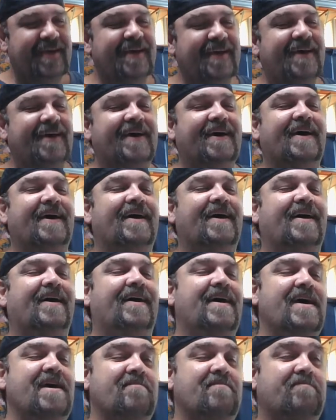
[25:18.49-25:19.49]

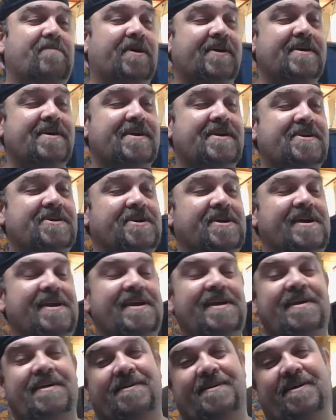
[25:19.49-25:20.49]
8 Billion
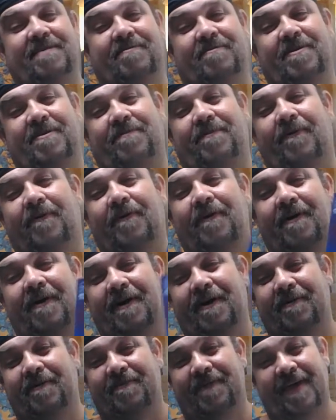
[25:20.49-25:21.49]
Genies, number 4
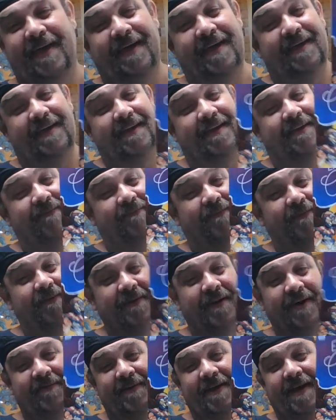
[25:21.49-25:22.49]
of 8. If you
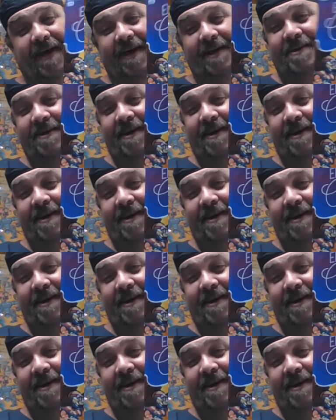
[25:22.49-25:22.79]
have not